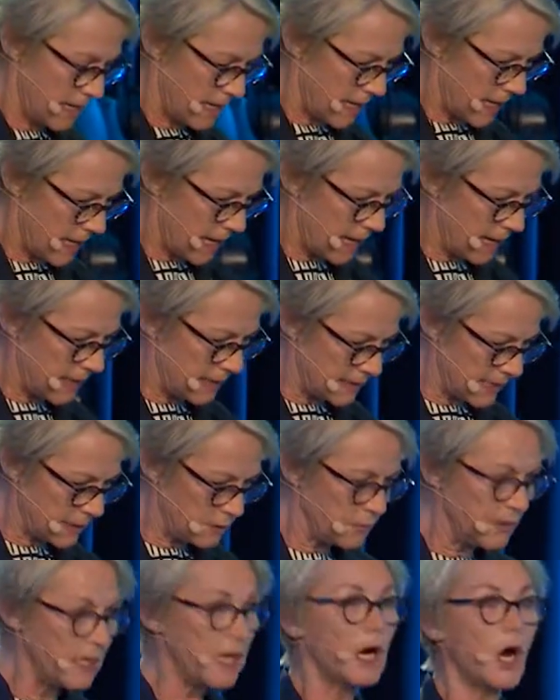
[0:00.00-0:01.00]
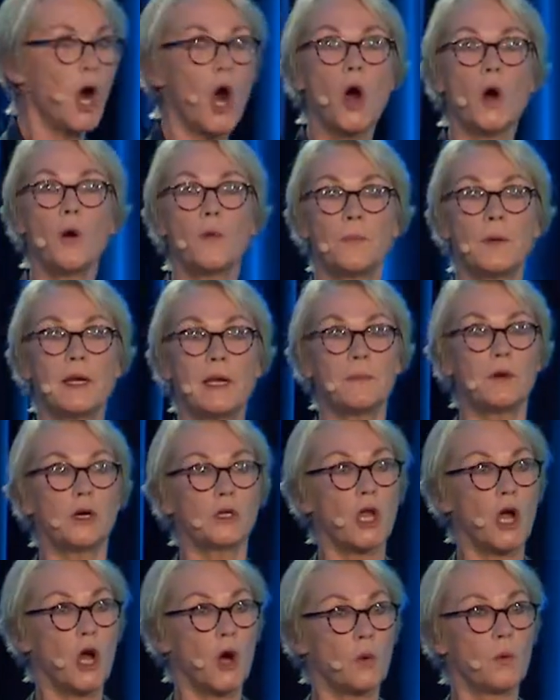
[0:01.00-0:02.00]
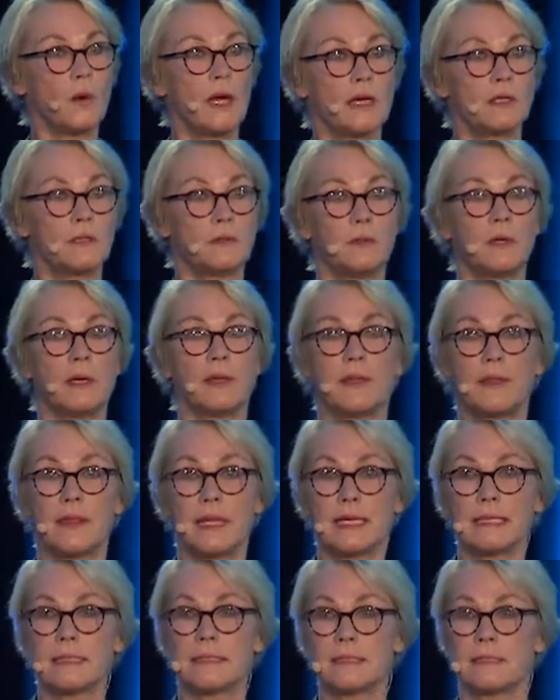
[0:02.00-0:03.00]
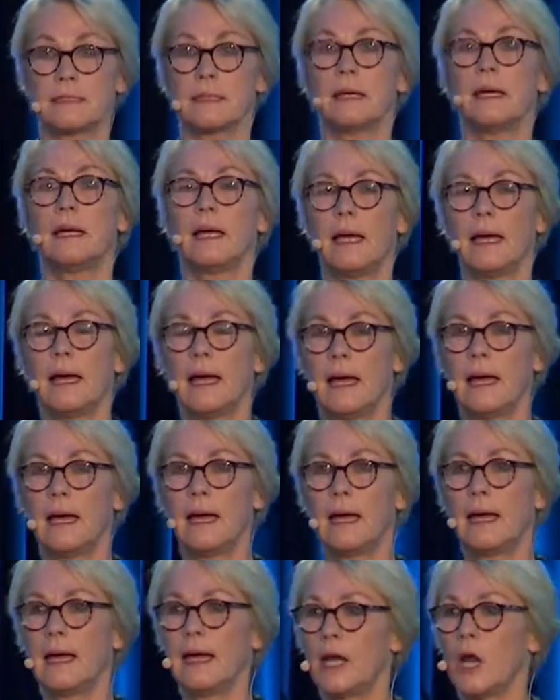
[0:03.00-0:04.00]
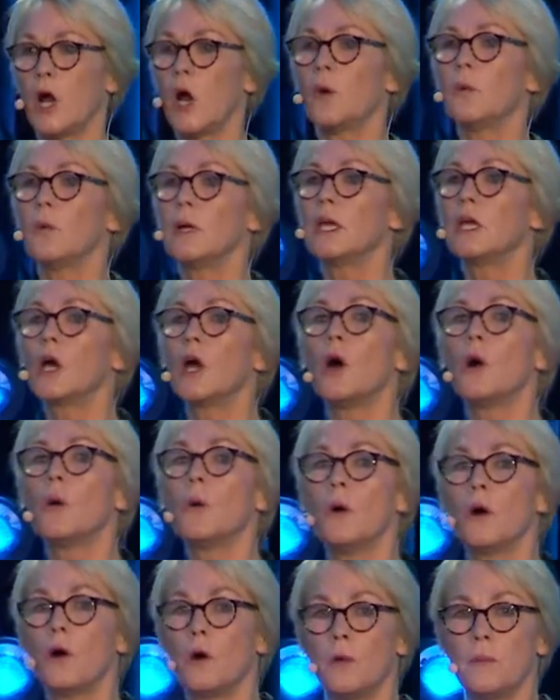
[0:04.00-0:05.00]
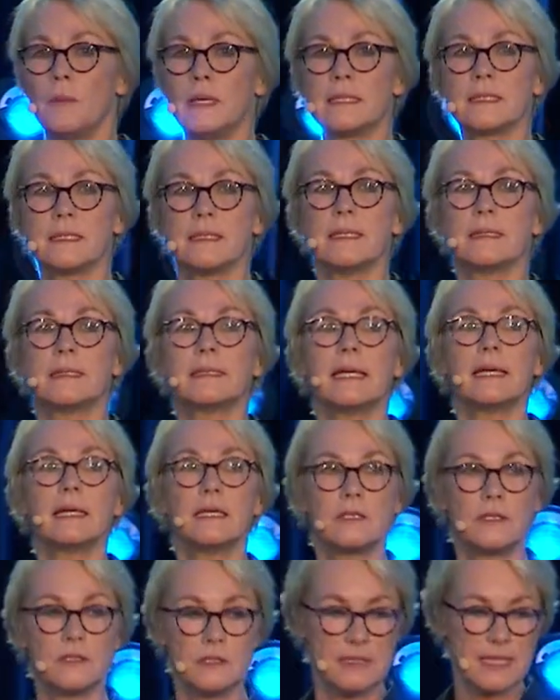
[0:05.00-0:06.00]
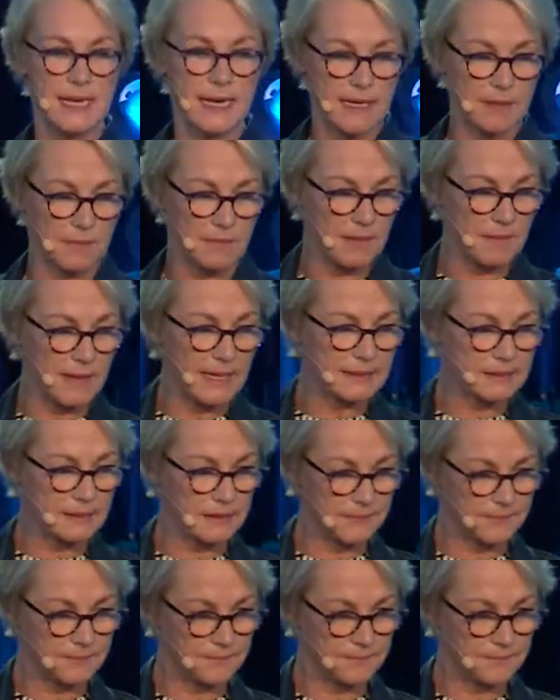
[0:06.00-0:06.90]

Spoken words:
that we are open about how we are doing things, and how we grow our business in a sustainable manner.